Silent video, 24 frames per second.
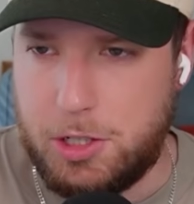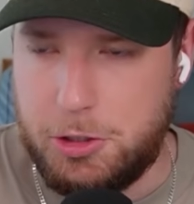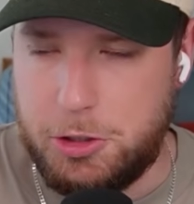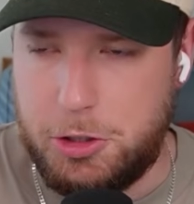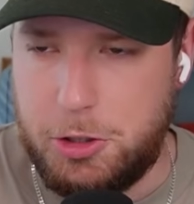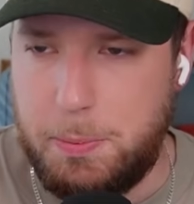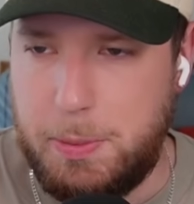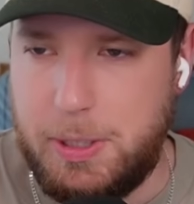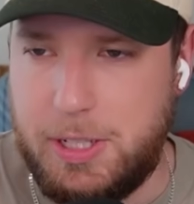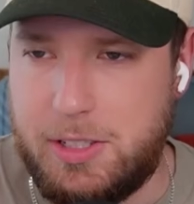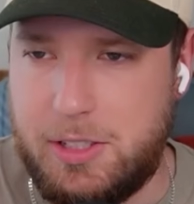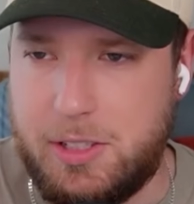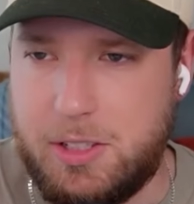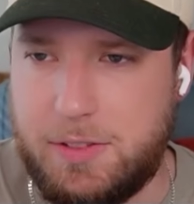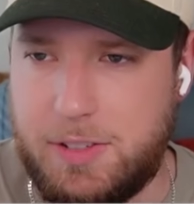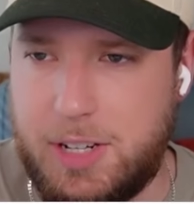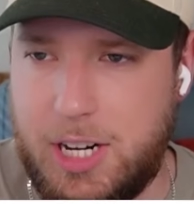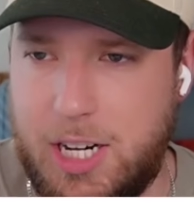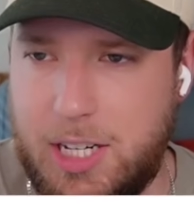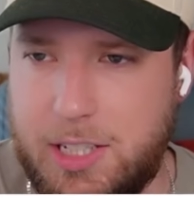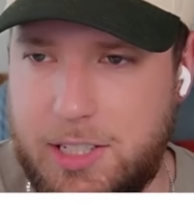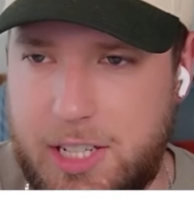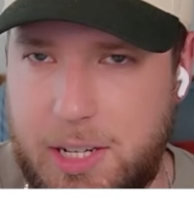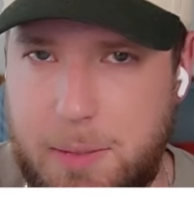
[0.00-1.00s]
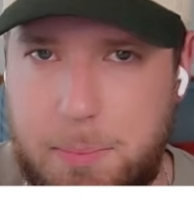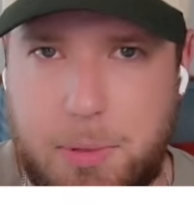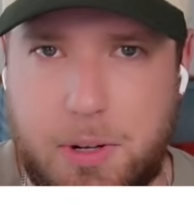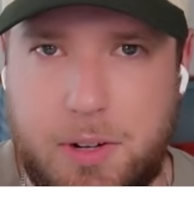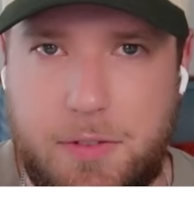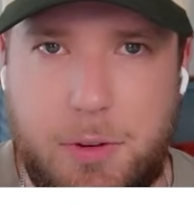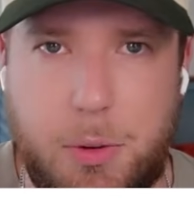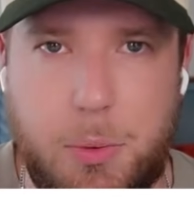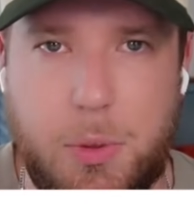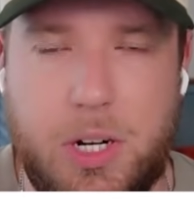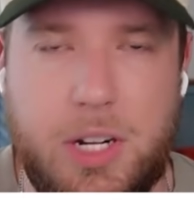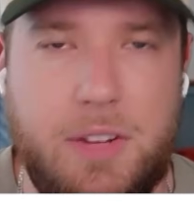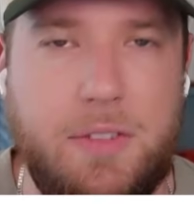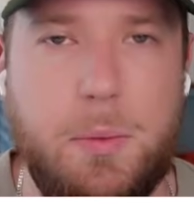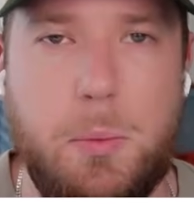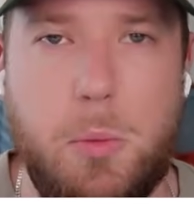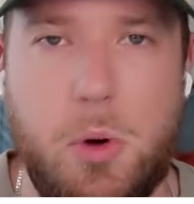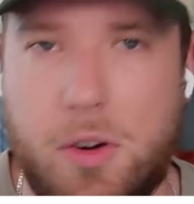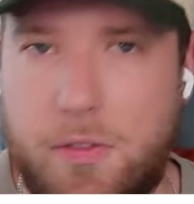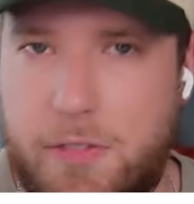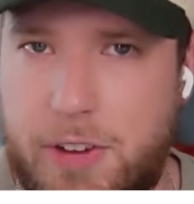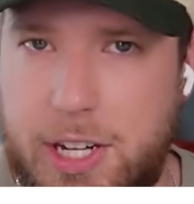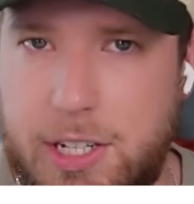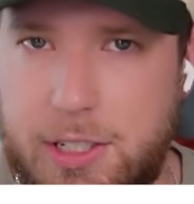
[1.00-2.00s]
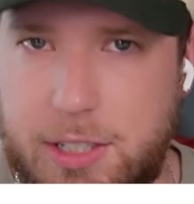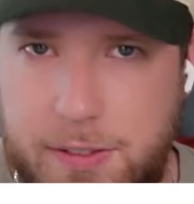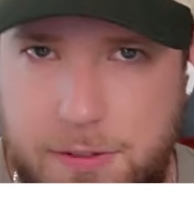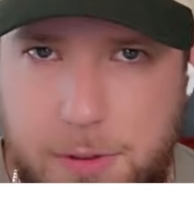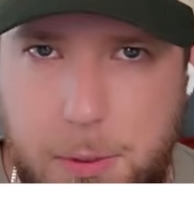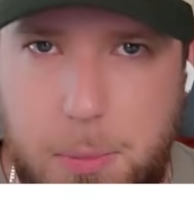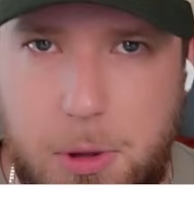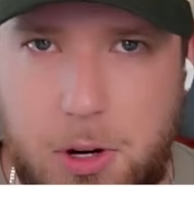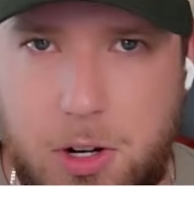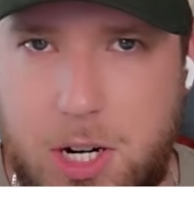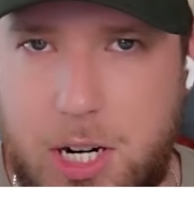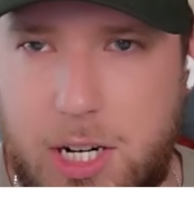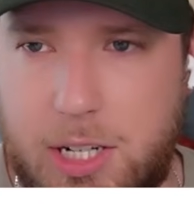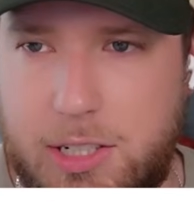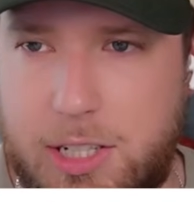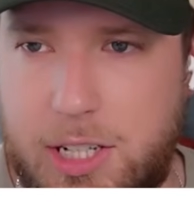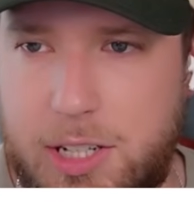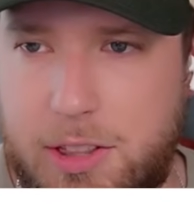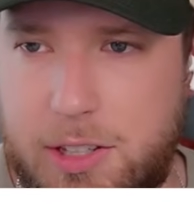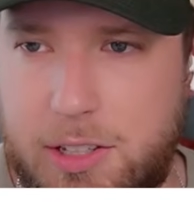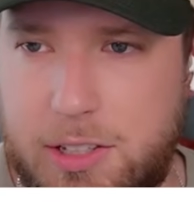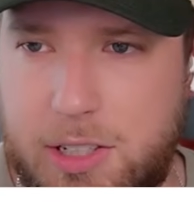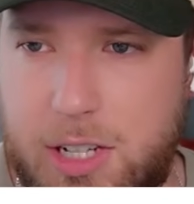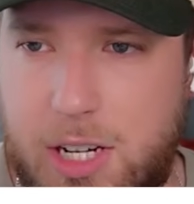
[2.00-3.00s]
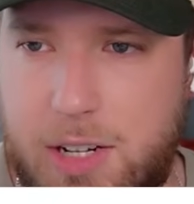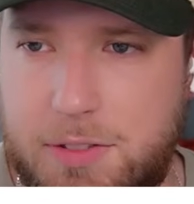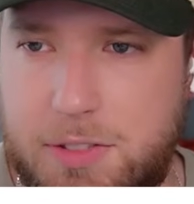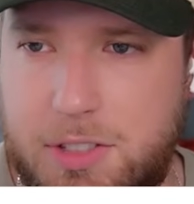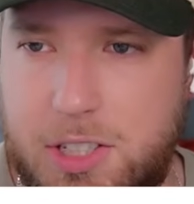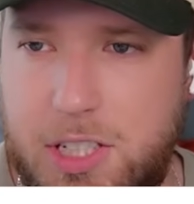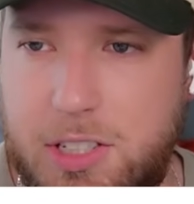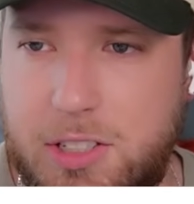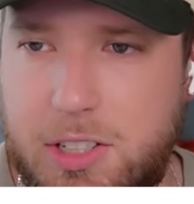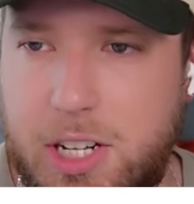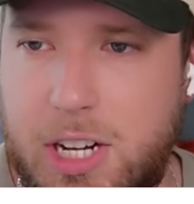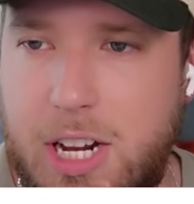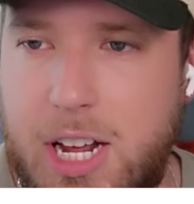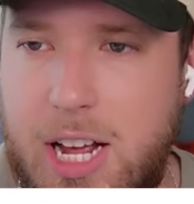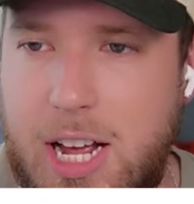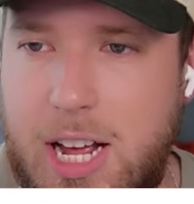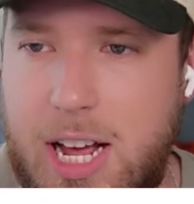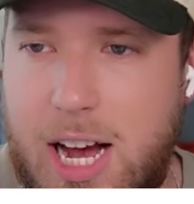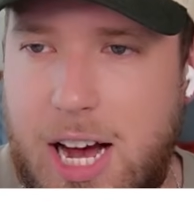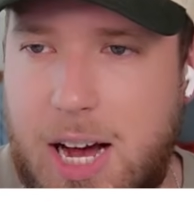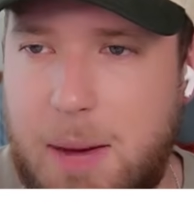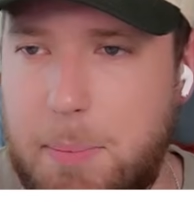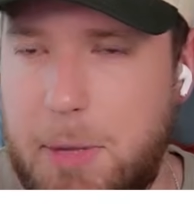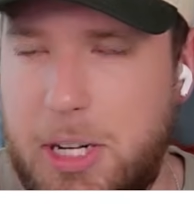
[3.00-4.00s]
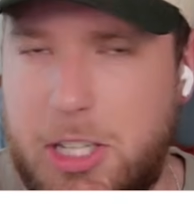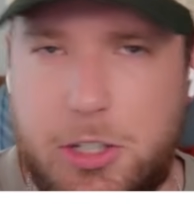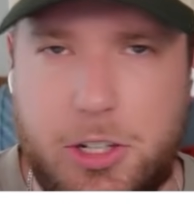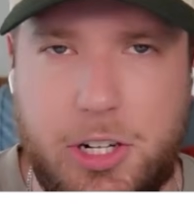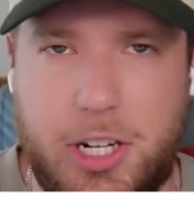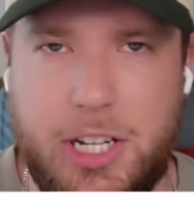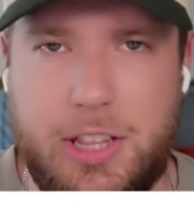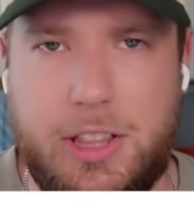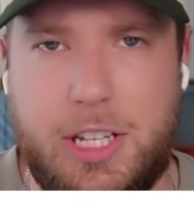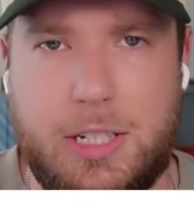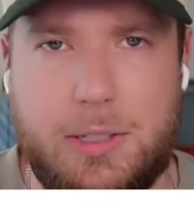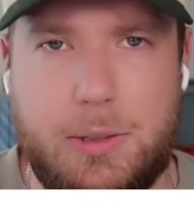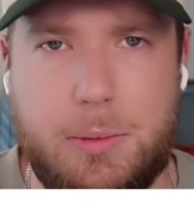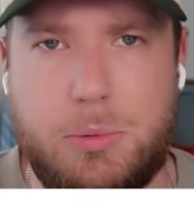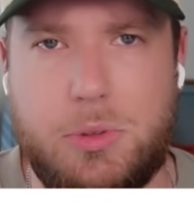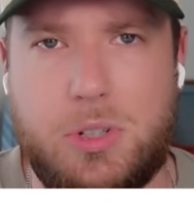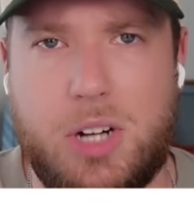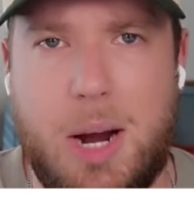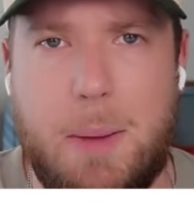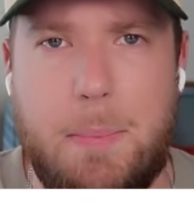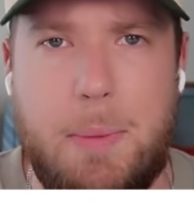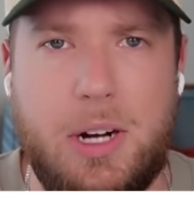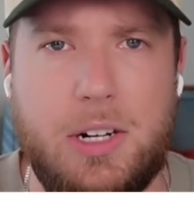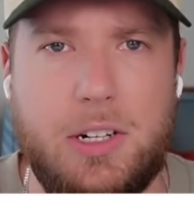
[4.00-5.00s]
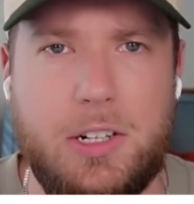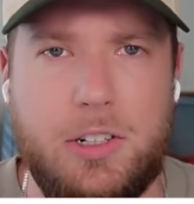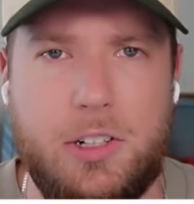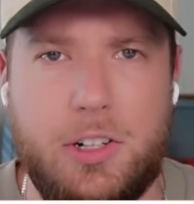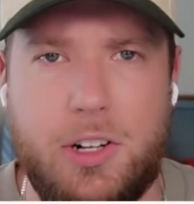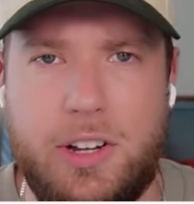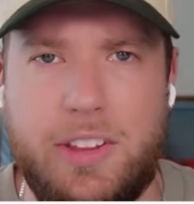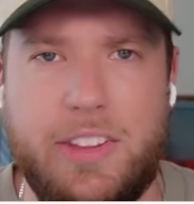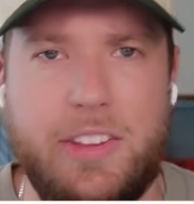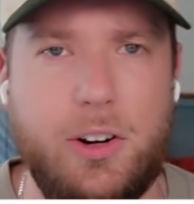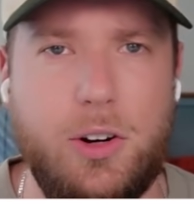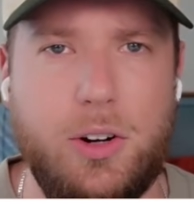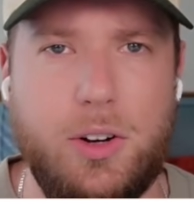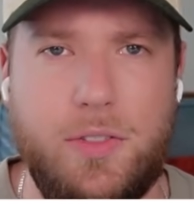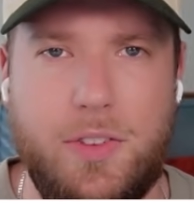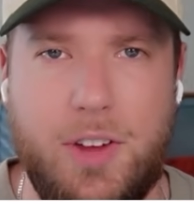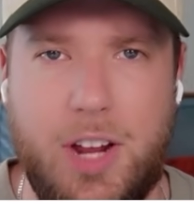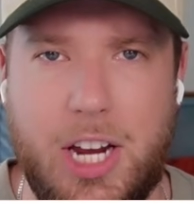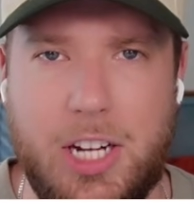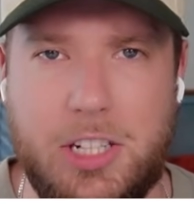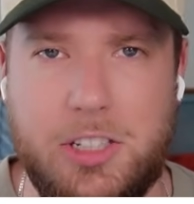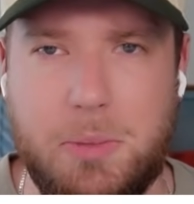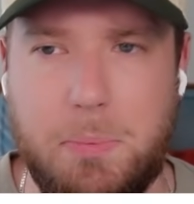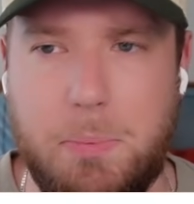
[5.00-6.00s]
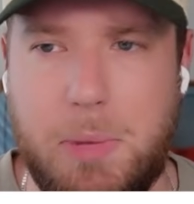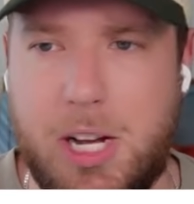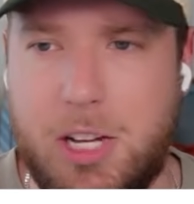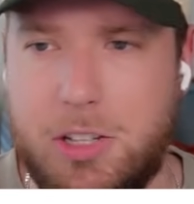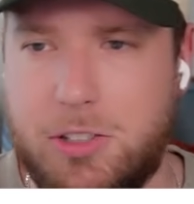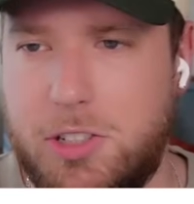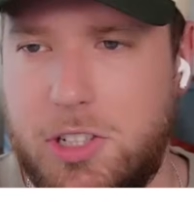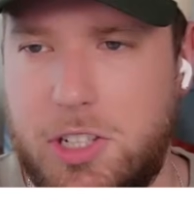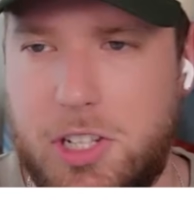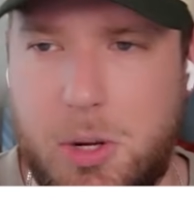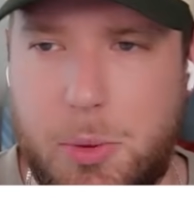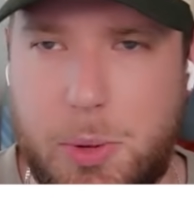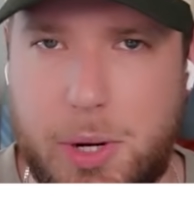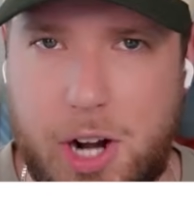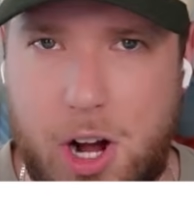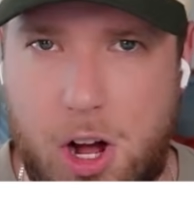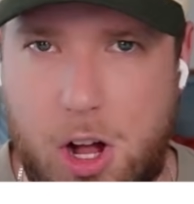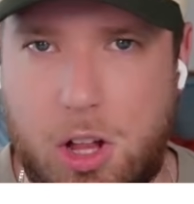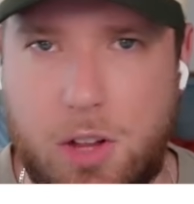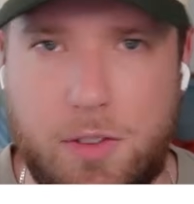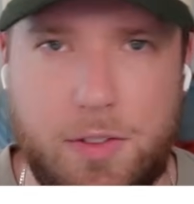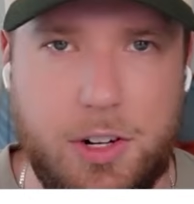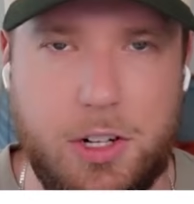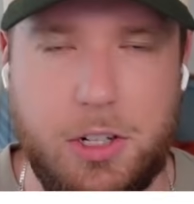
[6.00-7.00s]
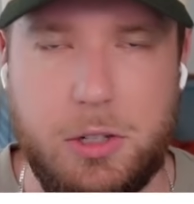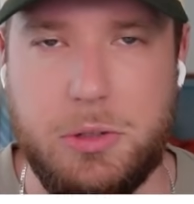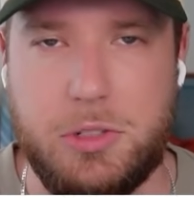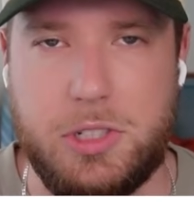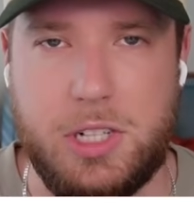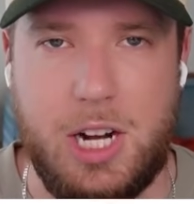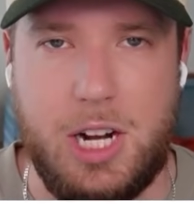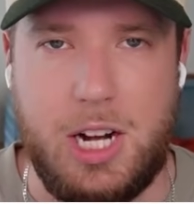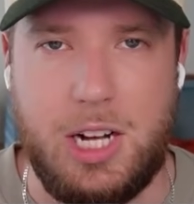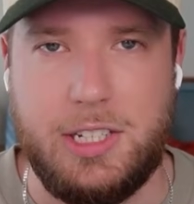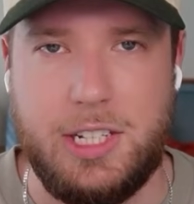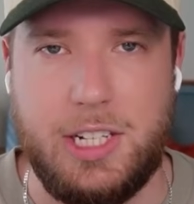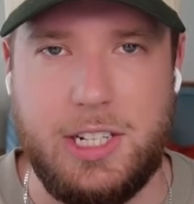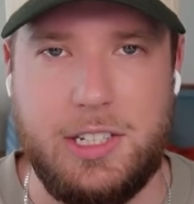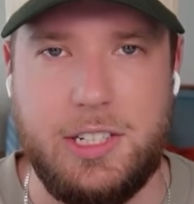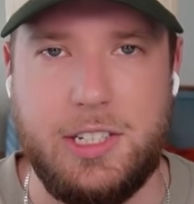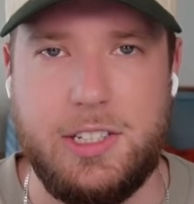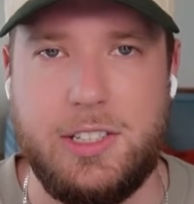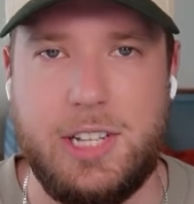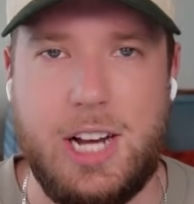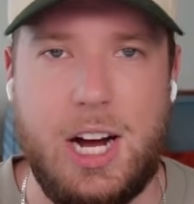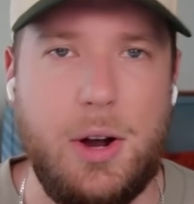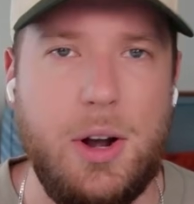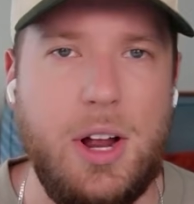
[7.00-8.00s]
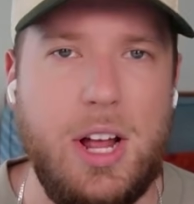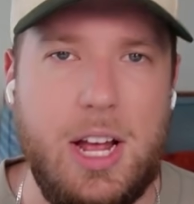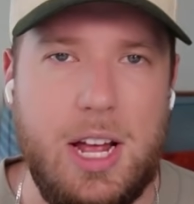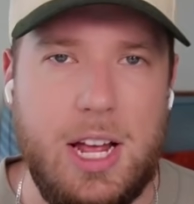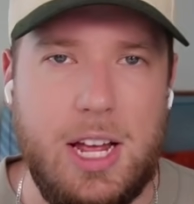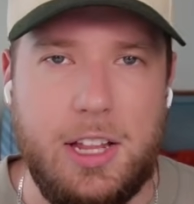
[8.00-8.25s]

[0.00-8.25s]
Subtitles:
2 pieces of content, but if you want even more fantasy football content this offseason, make sure you hit that subscribe button and turn on the notification bell so you know when all of our newest content is out.